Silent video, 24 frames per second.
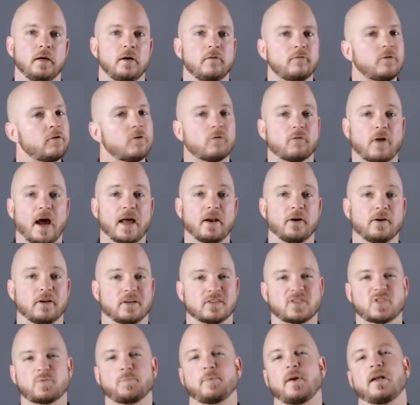for a rider to
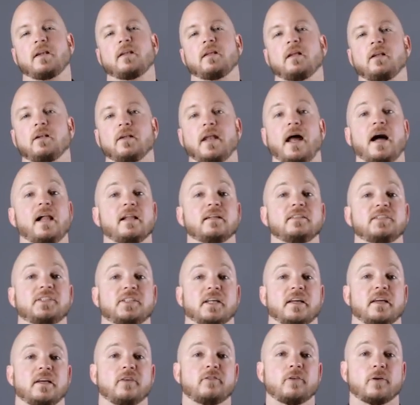spread a little knowledge to
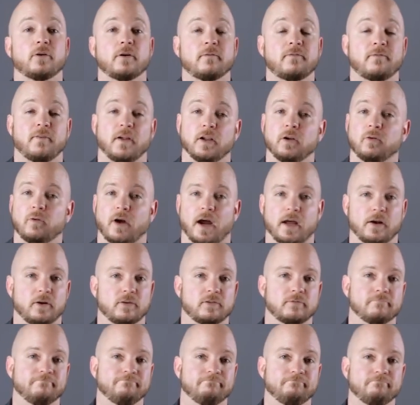his or her fellow riders.
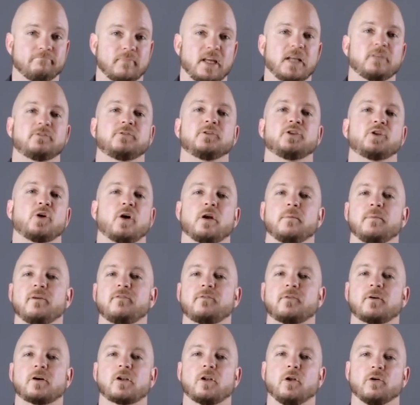Thanks for joining me
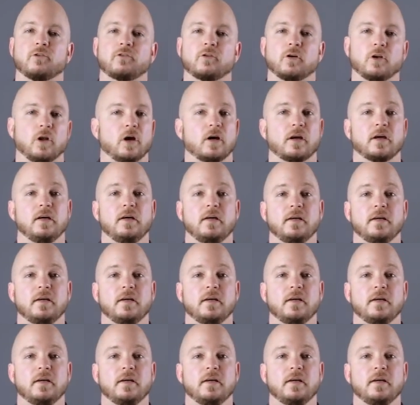for a closer look.